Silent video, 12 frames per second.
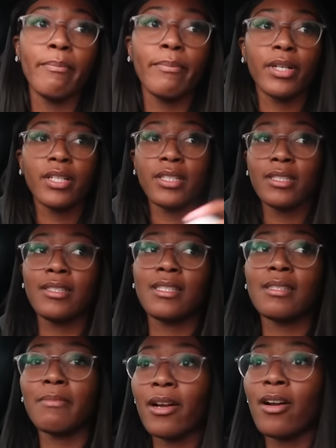because
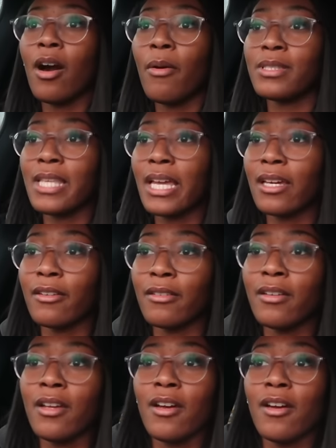my car was
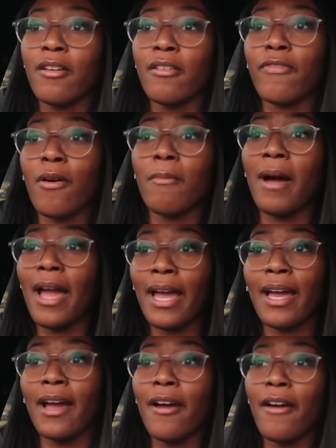taken from
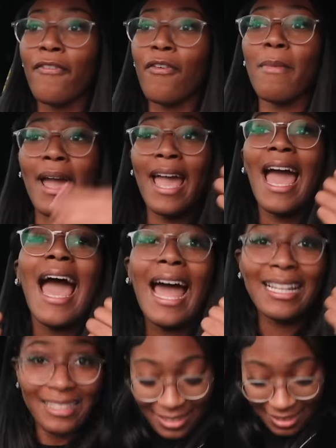my
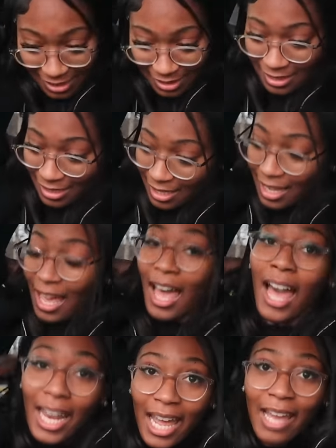hands.
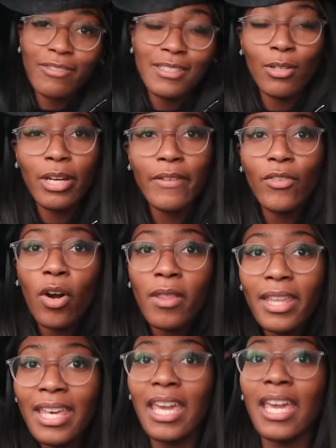And I've still even
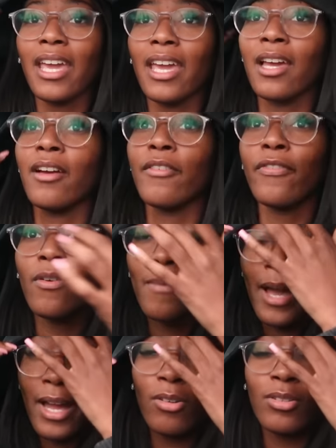got the key for
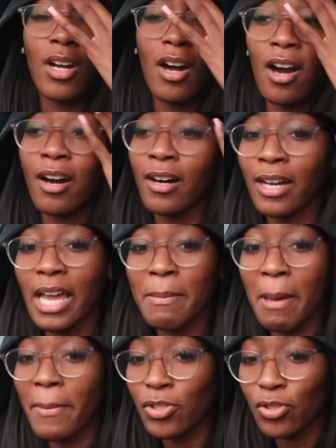my old car
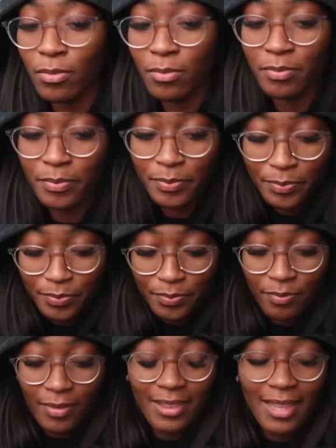in my bedroom.
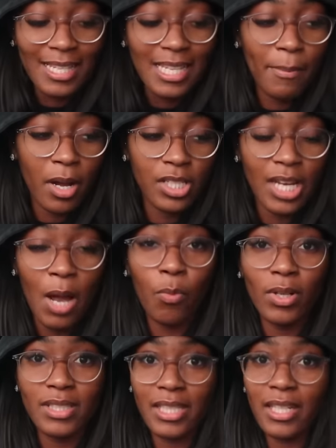That's how much I
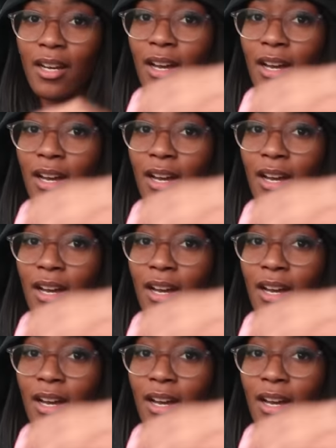wanted